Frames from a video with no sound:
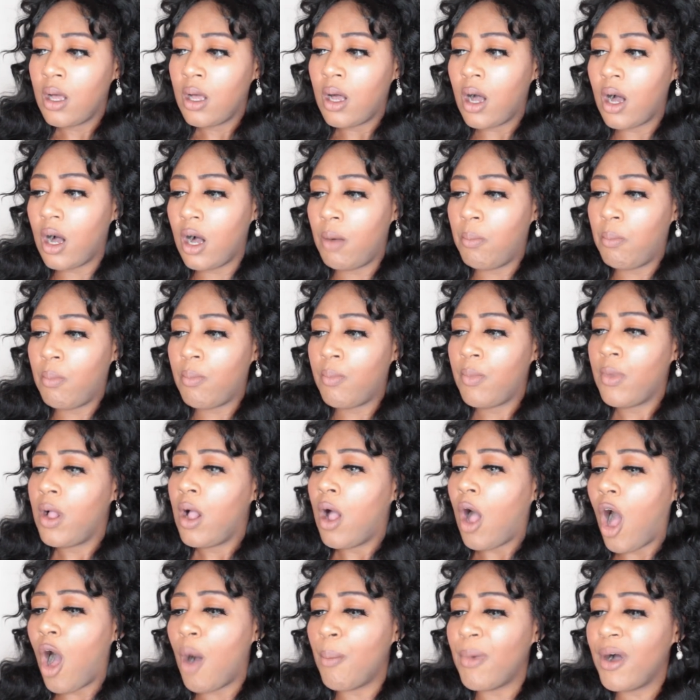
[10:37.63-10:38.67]

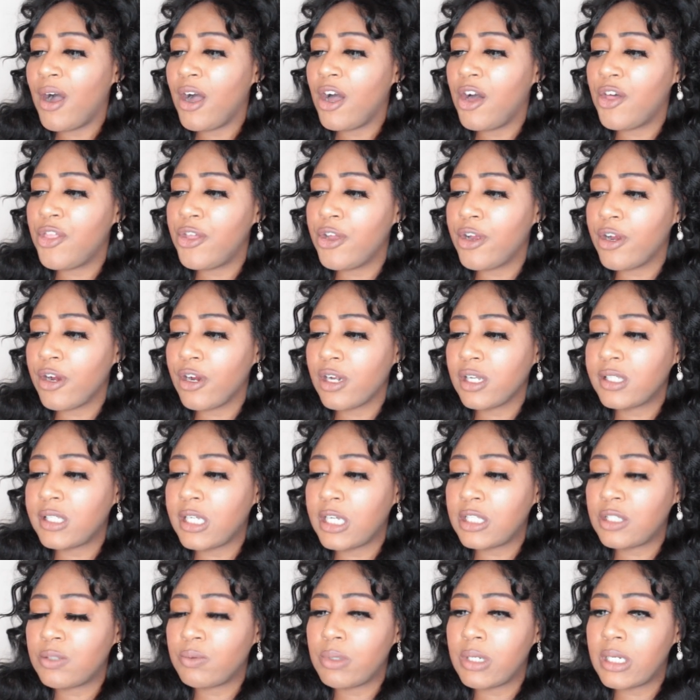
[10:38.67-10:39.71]
All my other
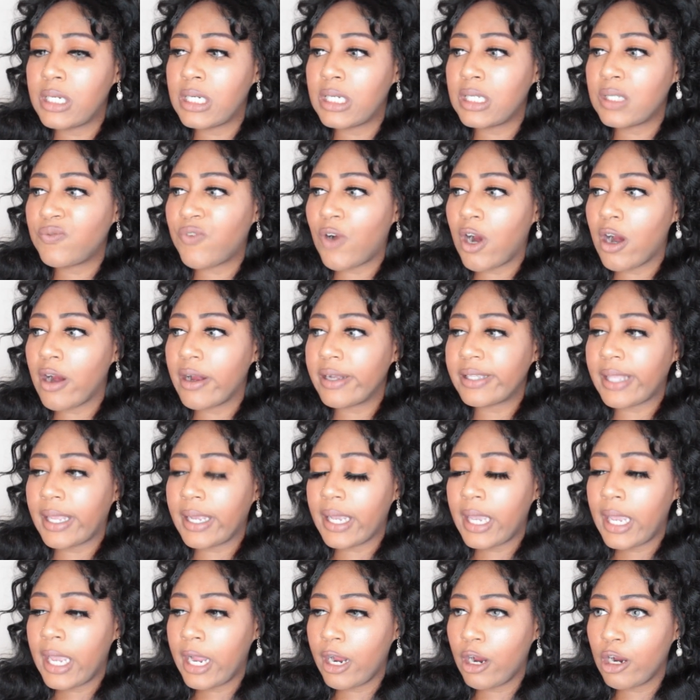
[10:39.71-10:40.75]
accessories as far as like
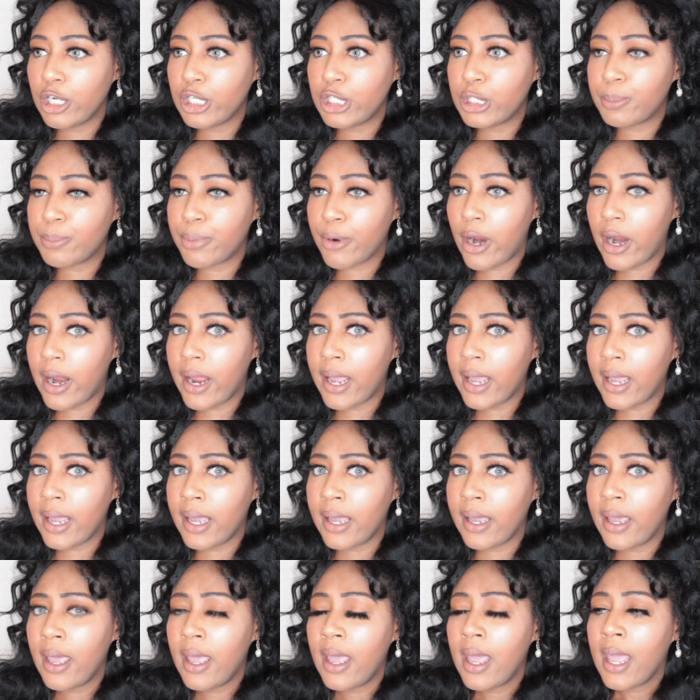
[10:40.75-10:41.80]

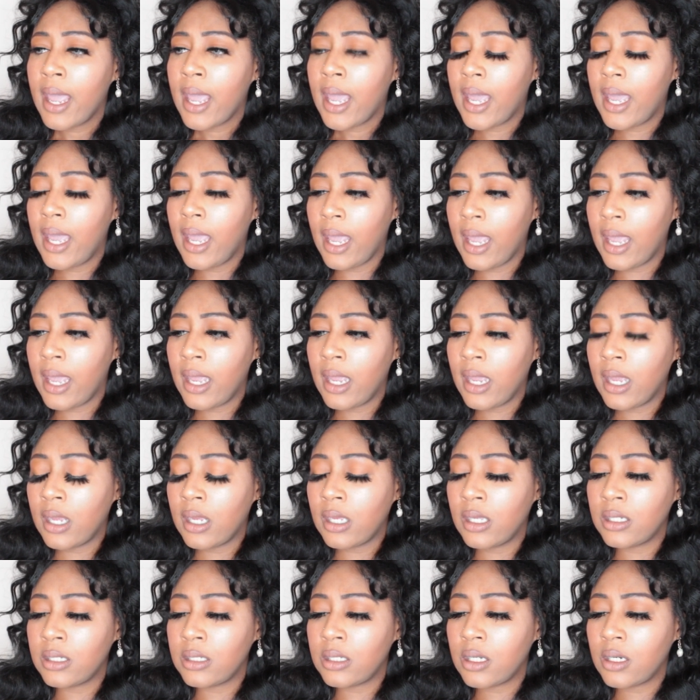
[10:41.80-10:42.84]
hairspray
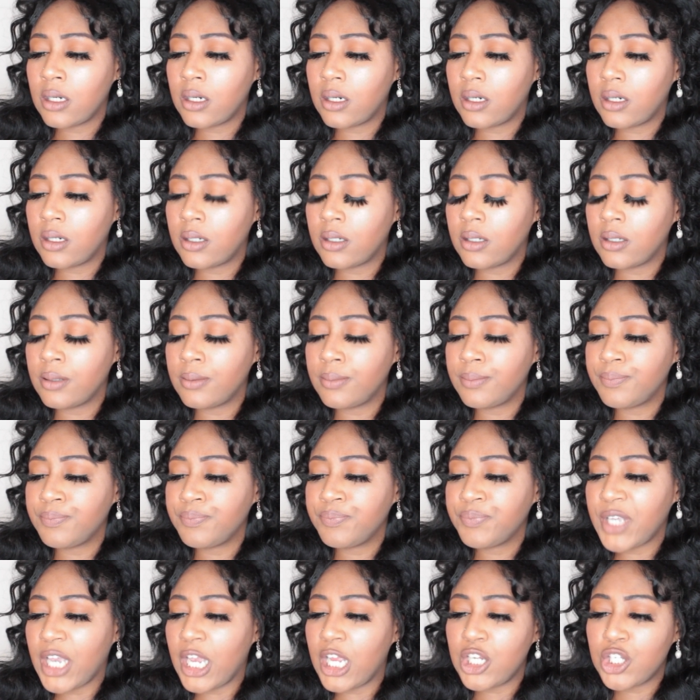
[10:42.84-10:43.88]
and
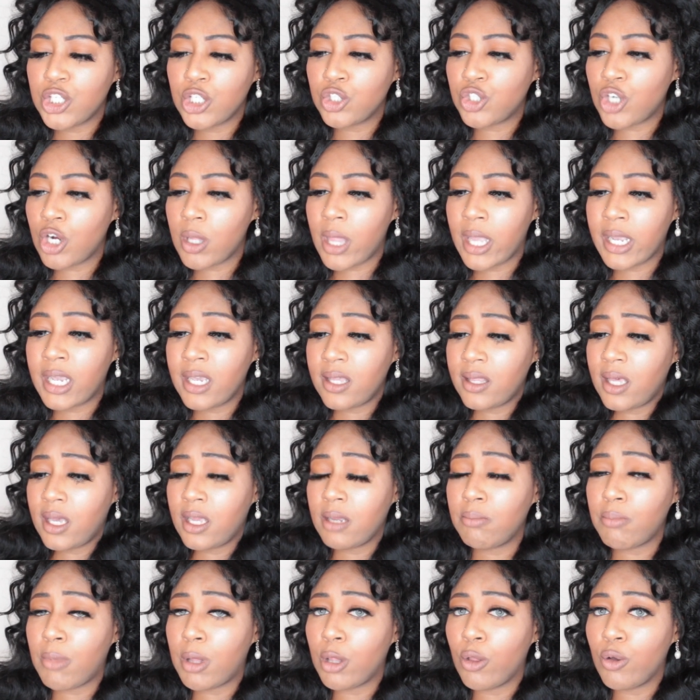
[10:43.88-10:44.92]
edge control, I get that
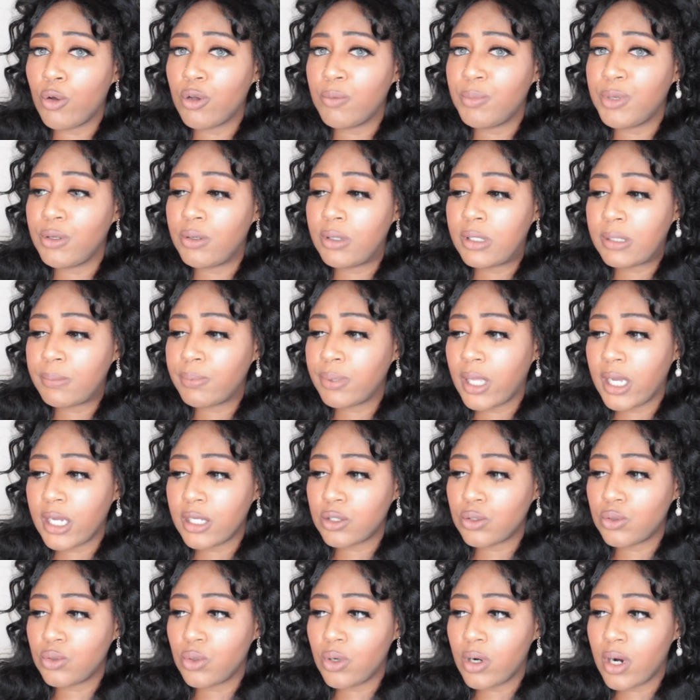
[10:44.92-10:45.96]
at my local beauty supply
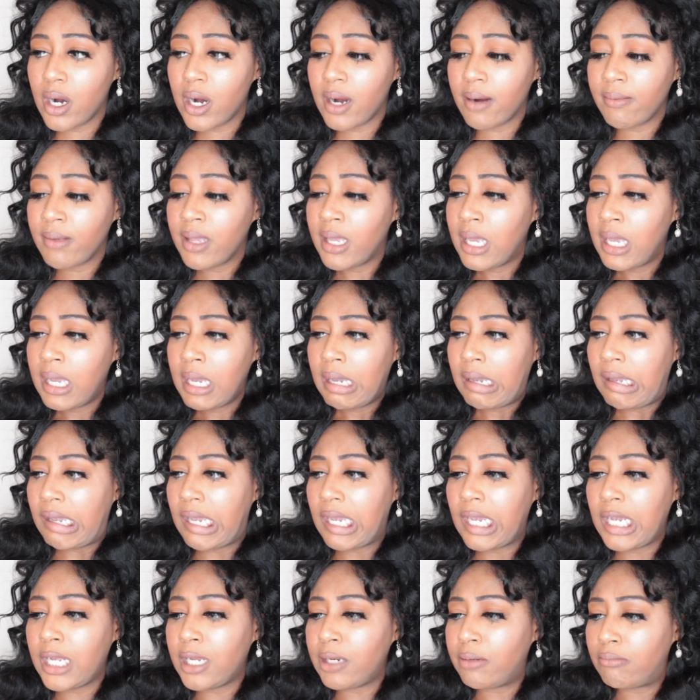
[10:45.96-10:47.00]
store,
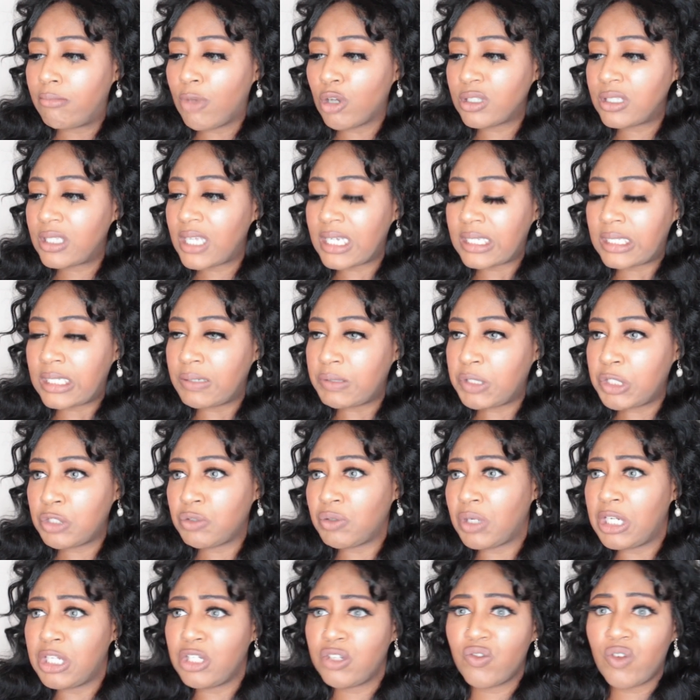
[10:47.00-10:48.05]
and most of that stuff just
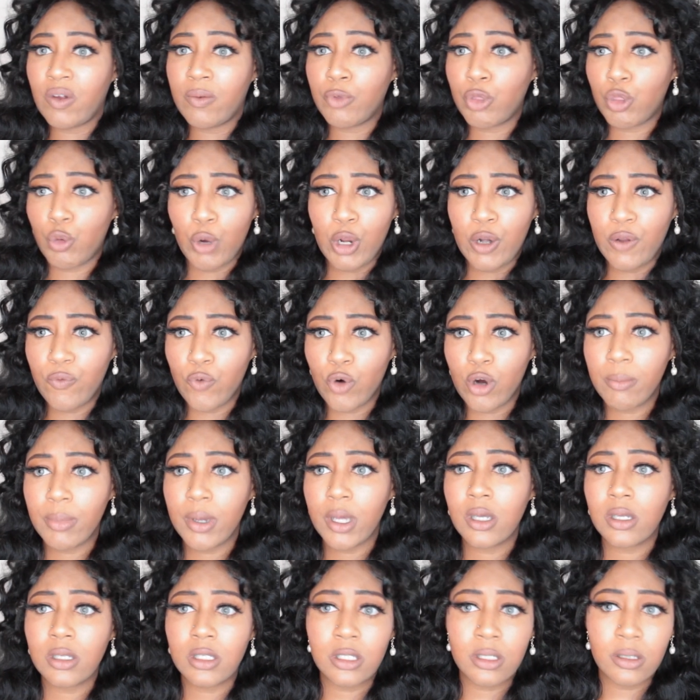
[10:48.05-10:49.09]
ranges from $3 to $4
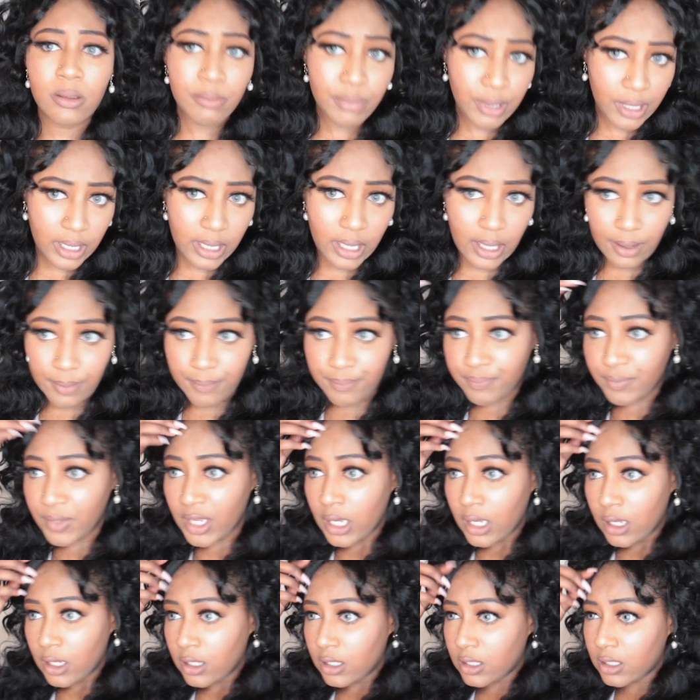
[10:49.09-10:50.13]
bucks. But yeah,
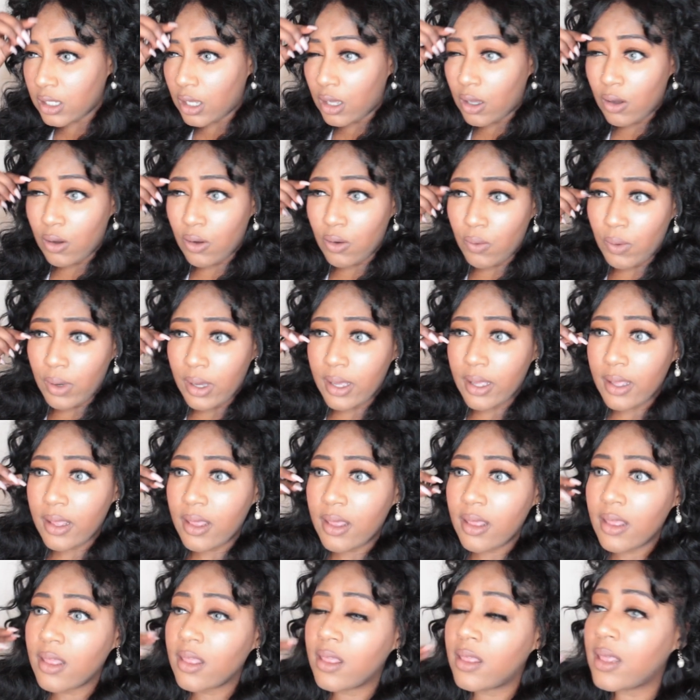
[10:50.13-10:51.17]
so
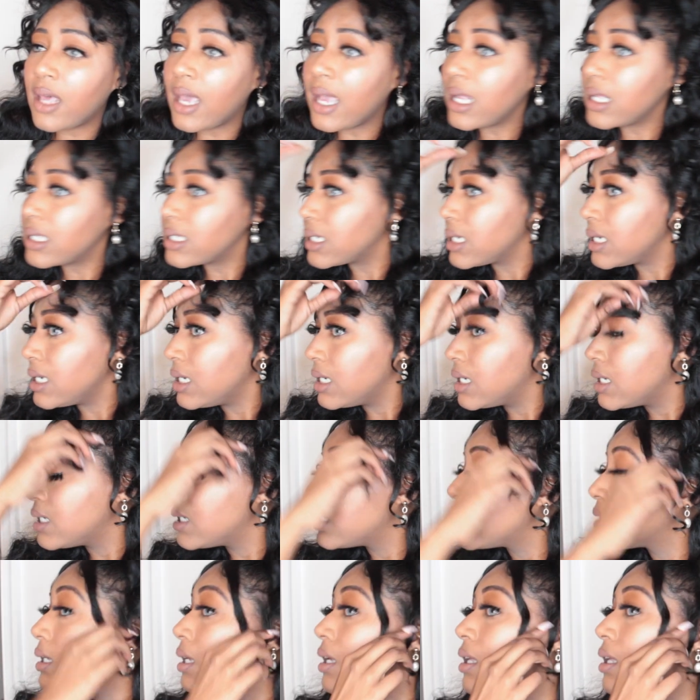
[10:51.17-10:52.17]
that is